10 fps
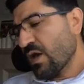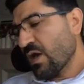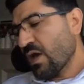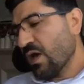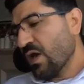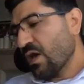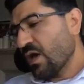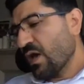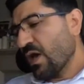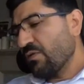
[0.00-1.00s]

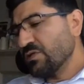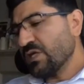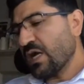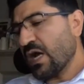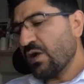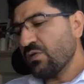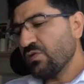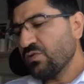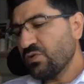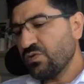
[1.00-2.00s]
I wonder how
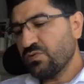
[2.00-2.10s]
did